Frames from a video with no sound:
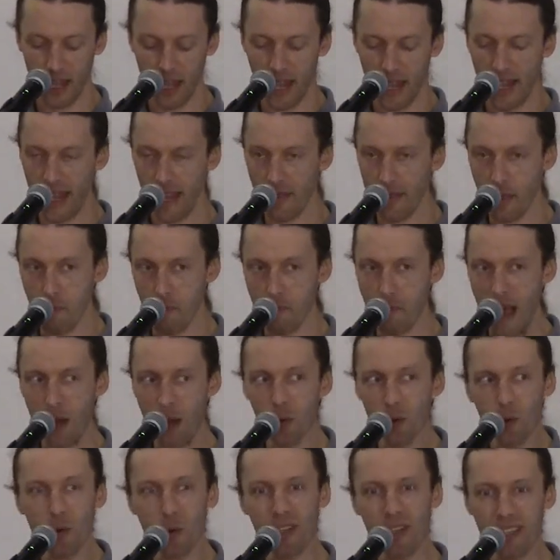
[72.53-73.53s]
The
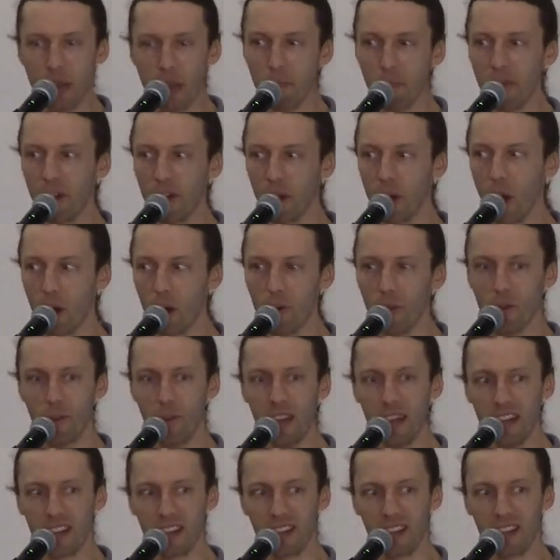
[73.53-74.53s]
boundaries up there are
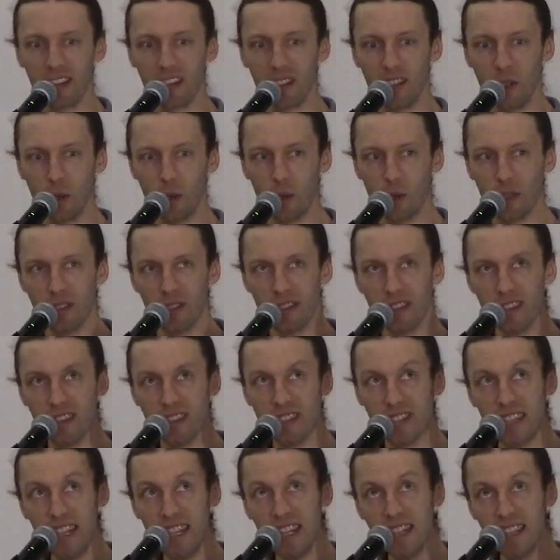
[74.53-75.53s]
thin. You can
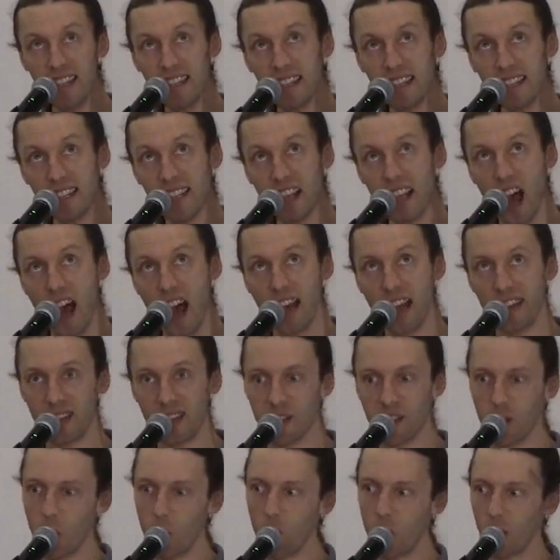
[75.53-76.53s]
see the sky
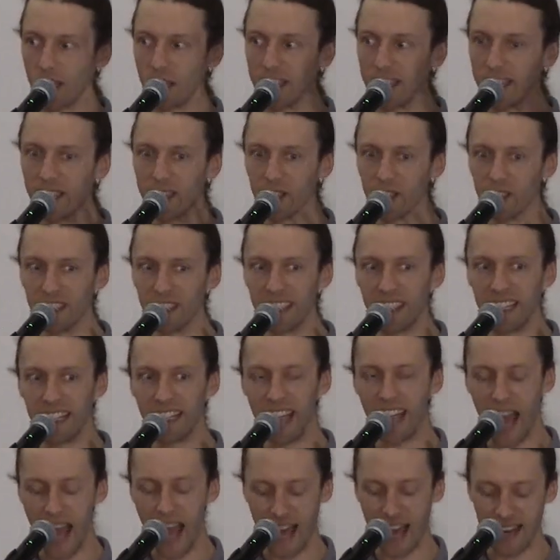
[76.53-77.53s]
so
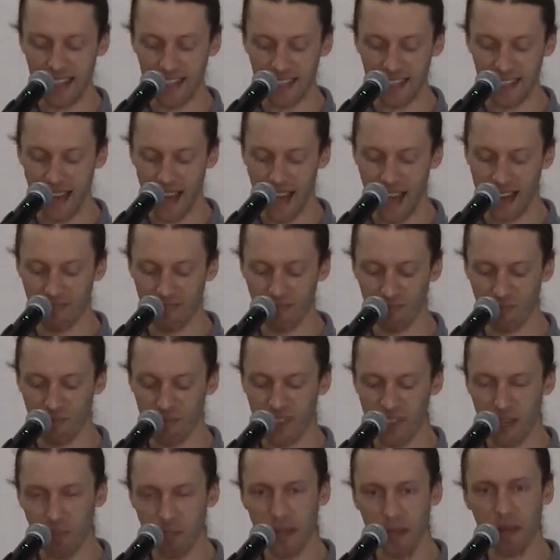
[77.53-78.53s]
clearly, and
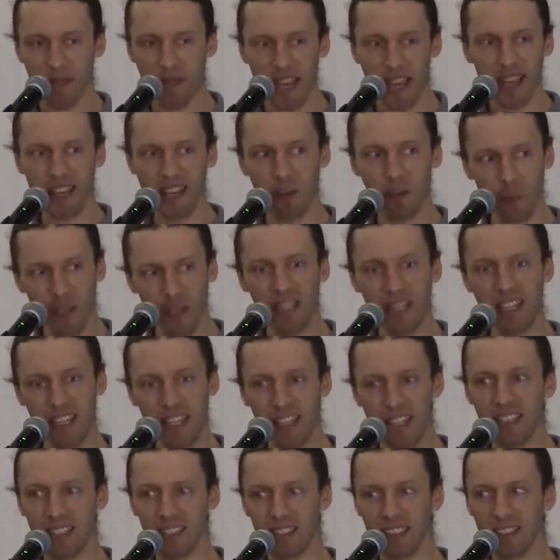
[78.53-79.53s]
sometimes that can
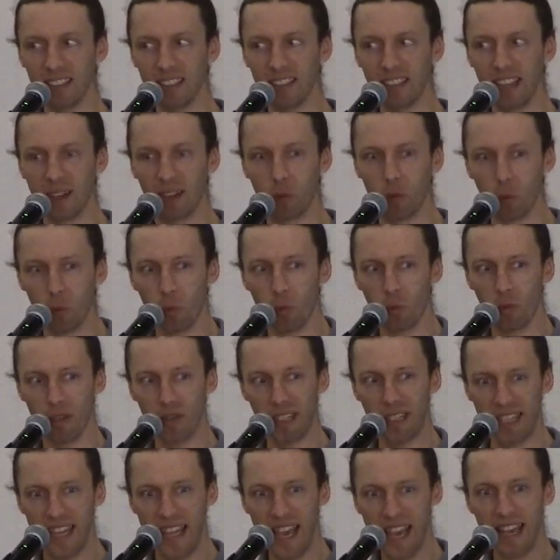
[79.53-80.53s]
really
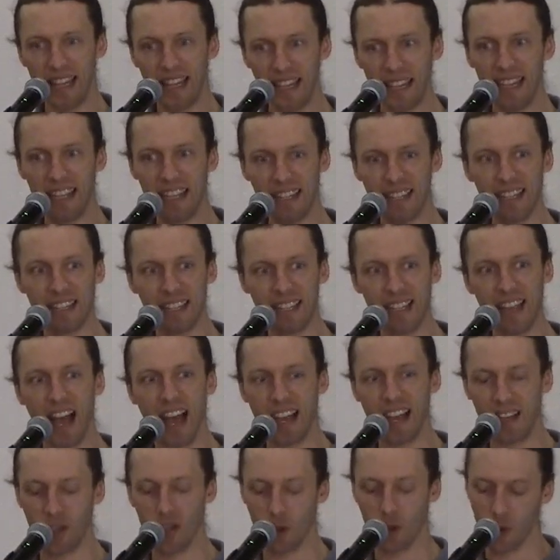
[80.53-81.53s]
get
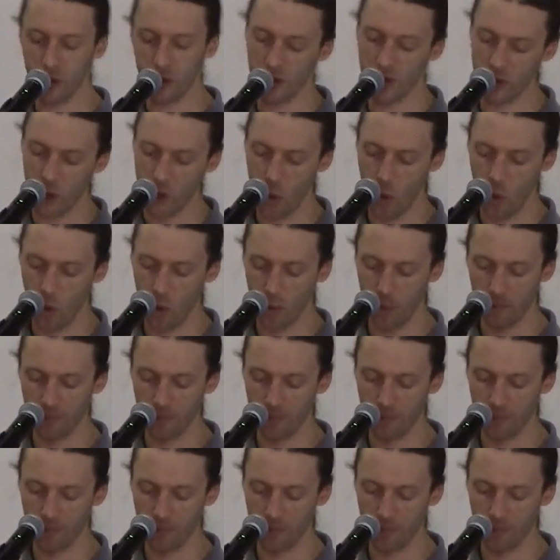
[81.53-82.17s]
inside your soul.